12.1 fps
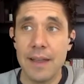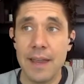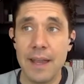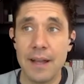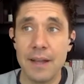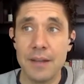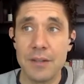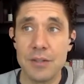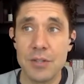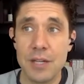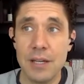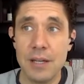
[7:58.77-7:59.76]
And
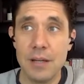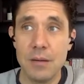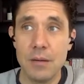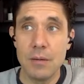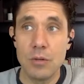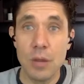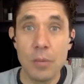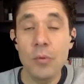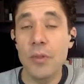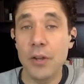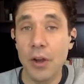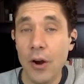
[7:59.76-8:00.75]
she
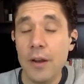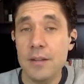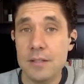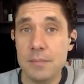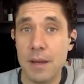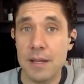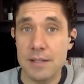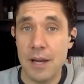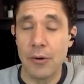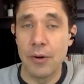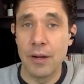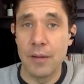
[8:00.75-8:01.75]
doubled the garden space
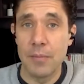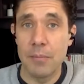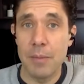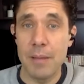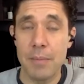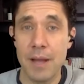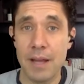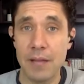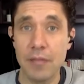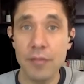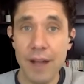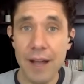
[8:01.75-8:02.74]
area by buying
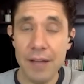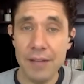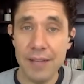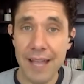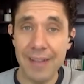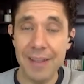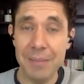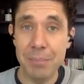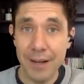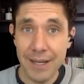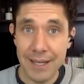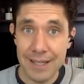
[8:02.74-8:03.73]
five-gallon
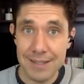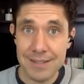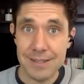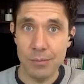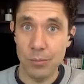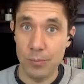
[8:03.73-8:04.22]
buckets,